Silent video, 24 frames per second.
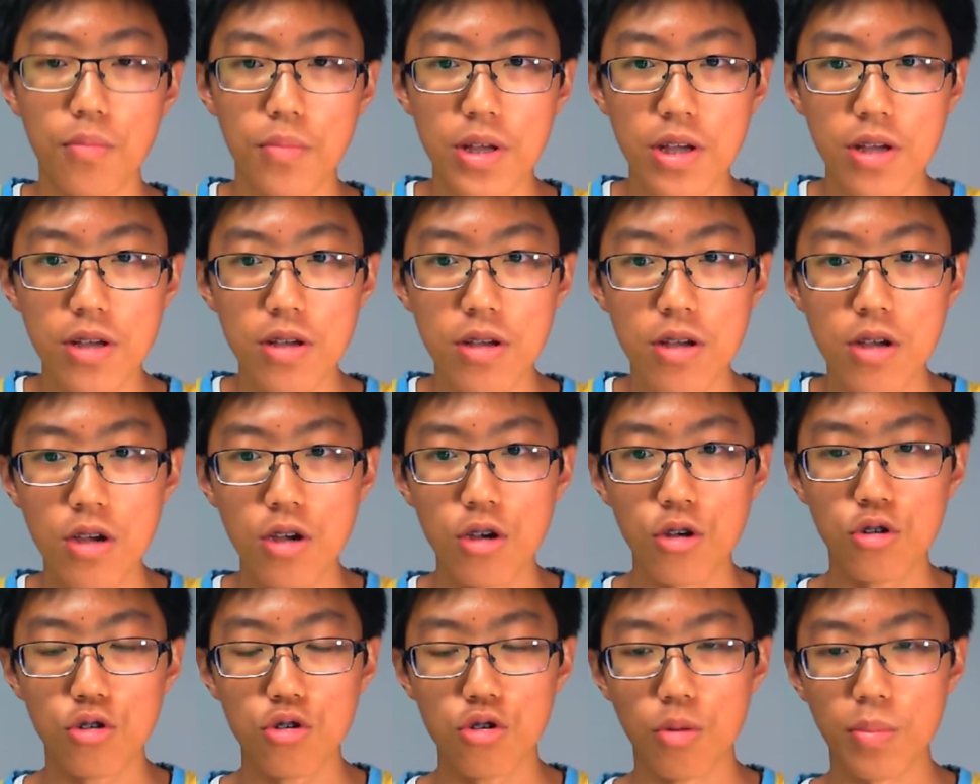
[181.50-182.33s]
me,
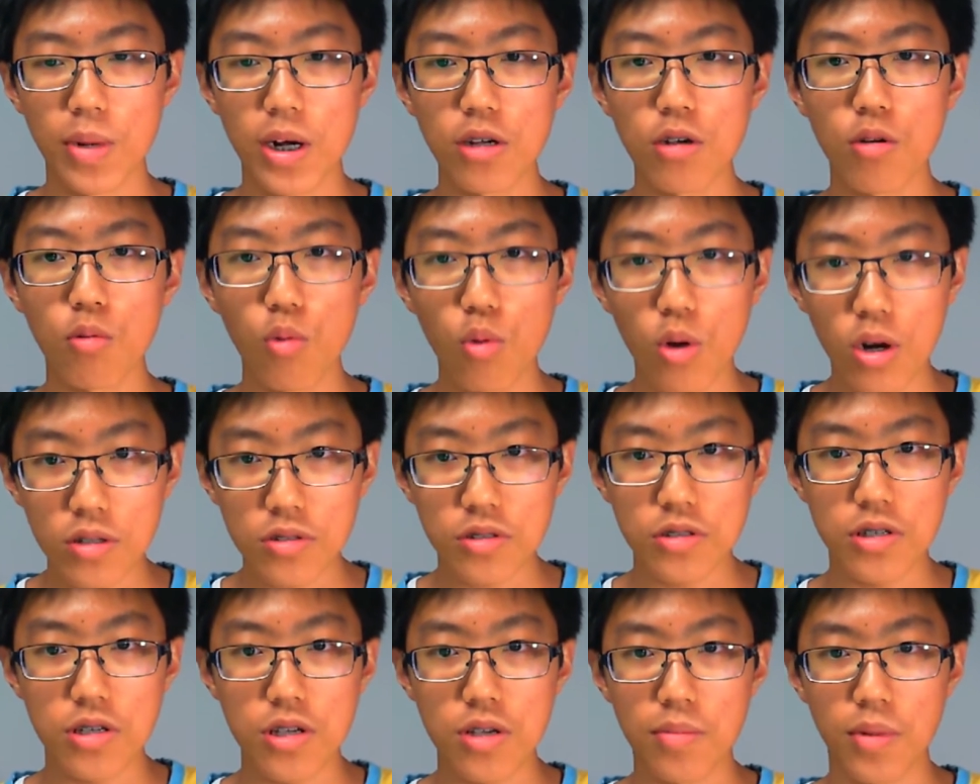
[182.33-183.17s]
no matter
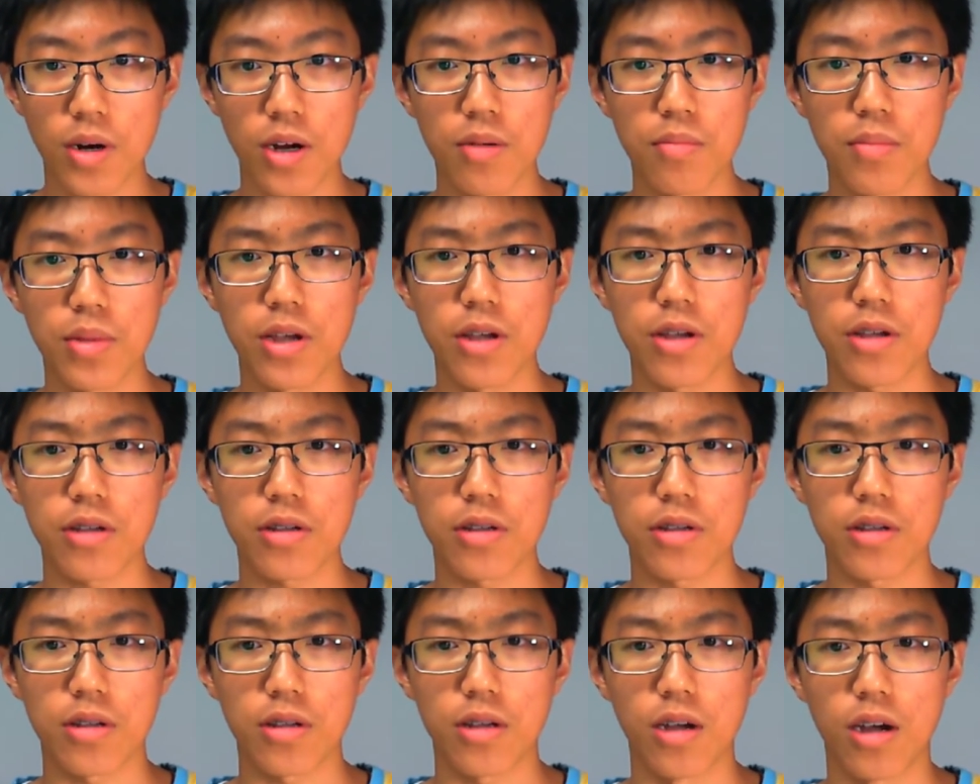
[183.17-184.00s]
what team I make,
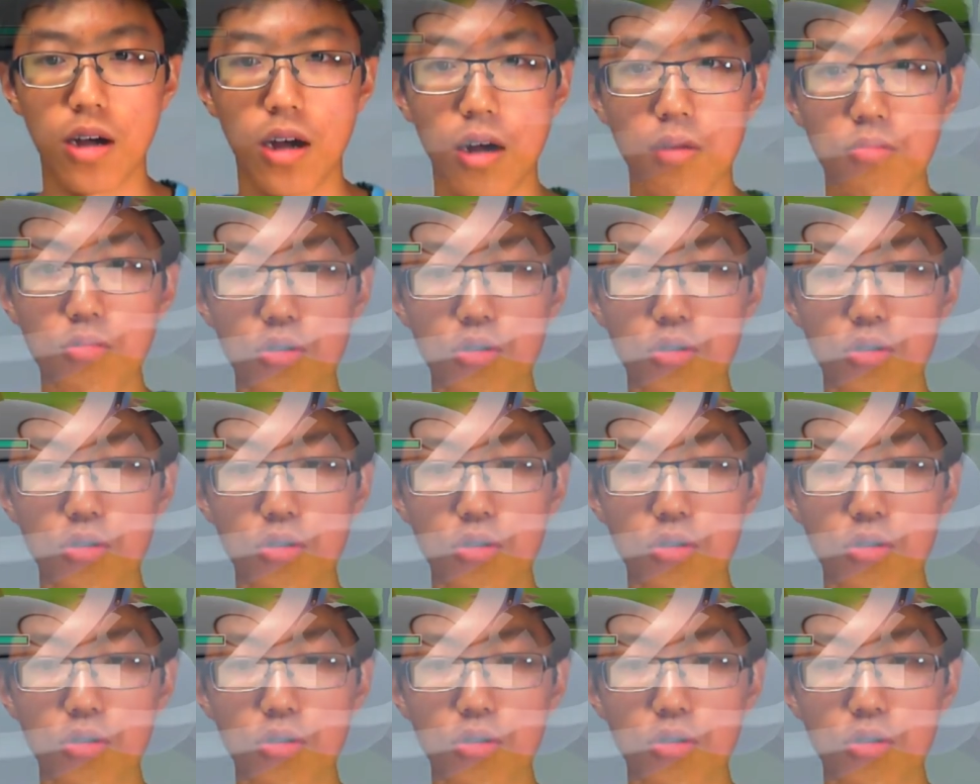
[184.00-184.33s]
I'm